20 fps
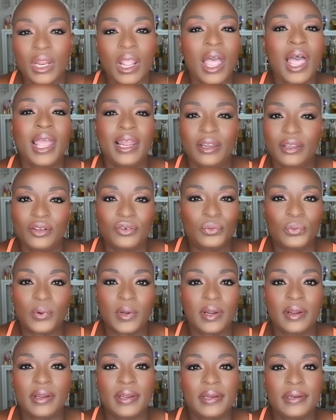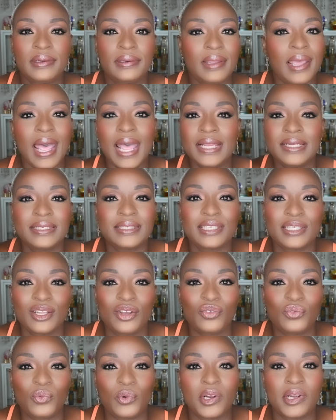I love wearing it. I just
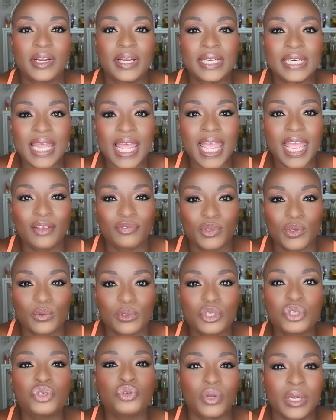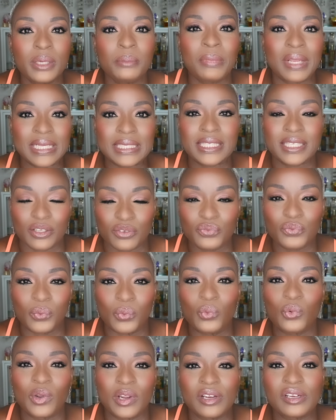love wearing it. I have to restrain myself
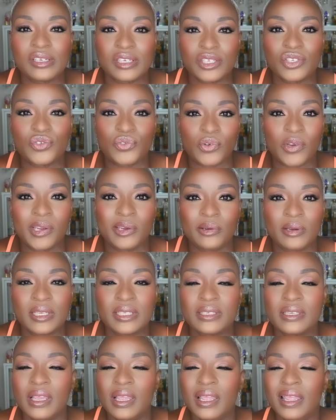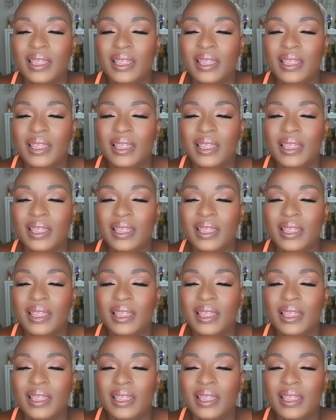from wearing this fragrance.